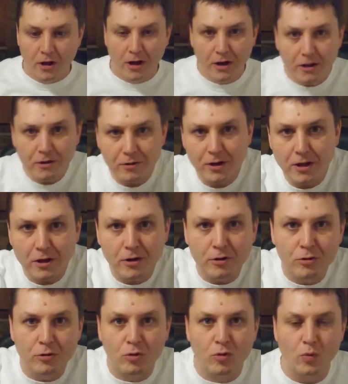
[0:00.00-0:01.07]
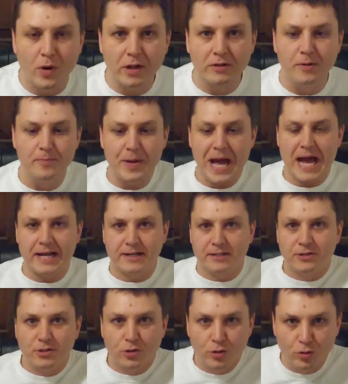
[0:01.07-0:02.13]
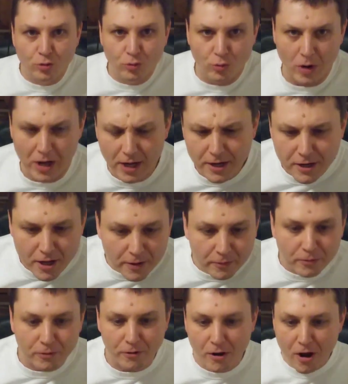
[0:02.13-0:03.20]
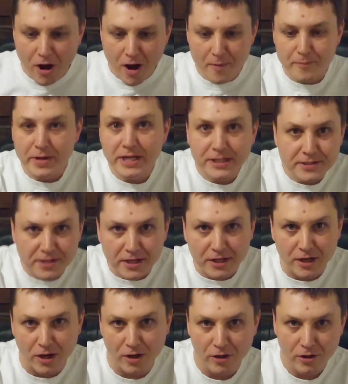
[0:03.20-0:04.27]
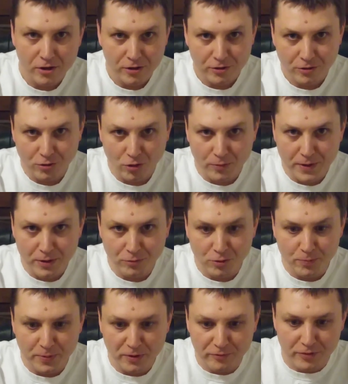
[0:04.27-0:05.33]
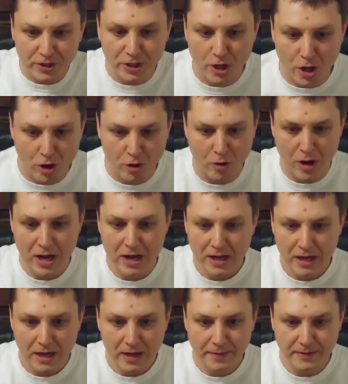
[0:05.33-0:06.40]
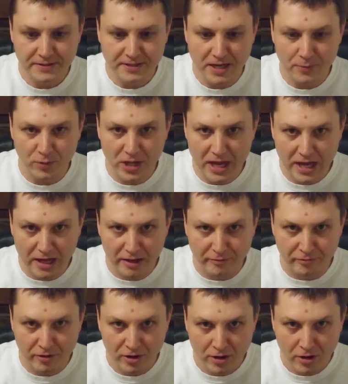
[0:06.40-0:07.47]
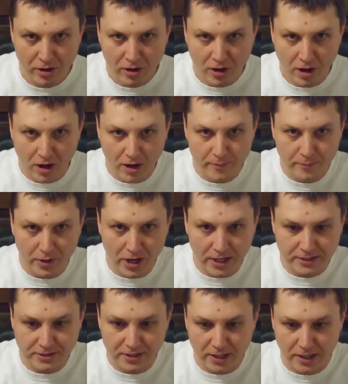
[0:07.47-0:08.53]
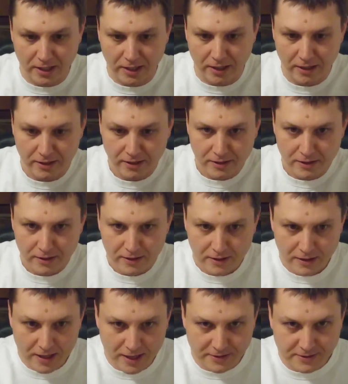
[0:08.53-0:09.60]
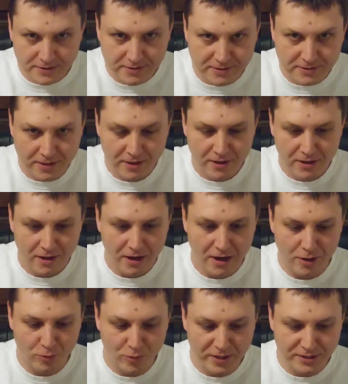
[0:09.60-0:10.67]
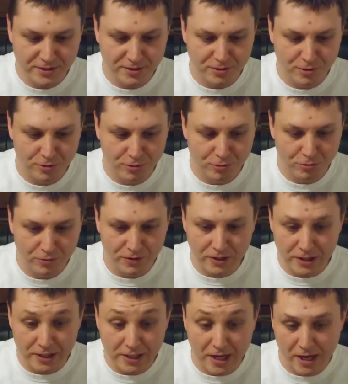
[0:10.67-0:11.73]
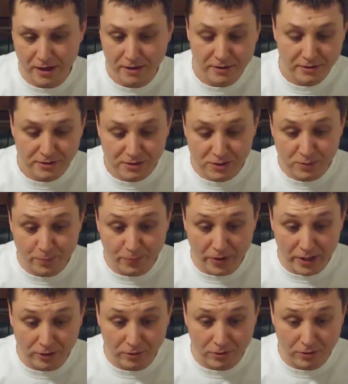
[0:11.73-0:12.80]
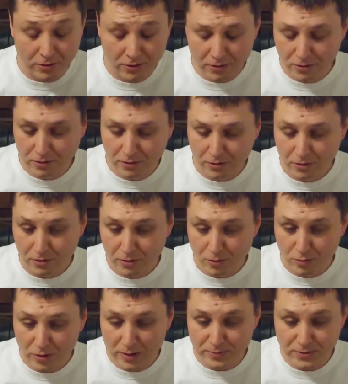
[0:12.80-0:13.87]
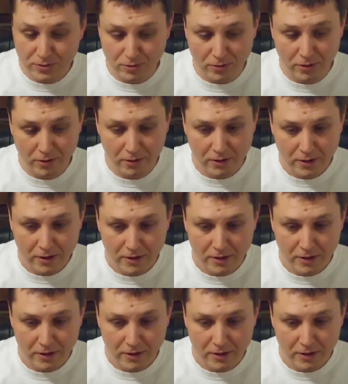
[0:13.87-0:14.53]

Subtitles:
Hello, welcome back to another amazing gourmet root beer video, and this time we have unboxing. Yes, I went to the Sprecher web store,